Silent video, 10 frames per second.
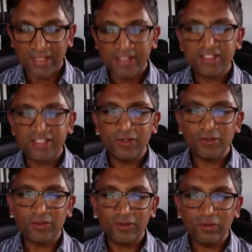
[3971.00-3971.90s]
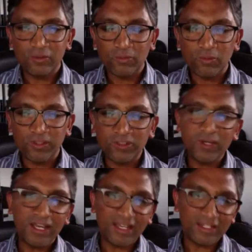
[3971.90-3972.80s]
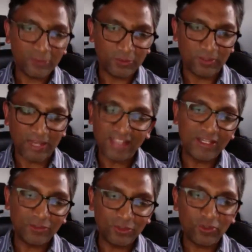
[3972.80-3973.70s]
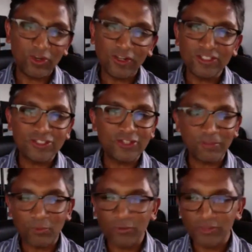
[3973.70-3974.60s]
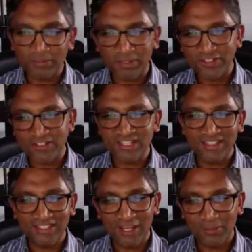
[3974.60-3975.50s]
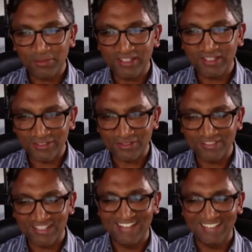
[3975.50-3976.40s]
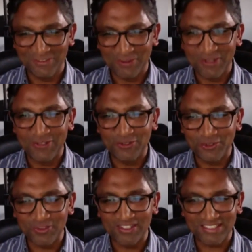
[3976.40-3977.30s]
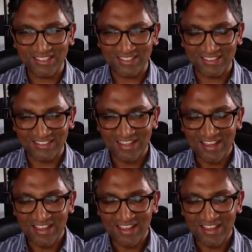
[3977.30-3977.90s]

So, what do I do? I don't, you can't stop all the patient's antihypertensives when you do these tests. Yeah,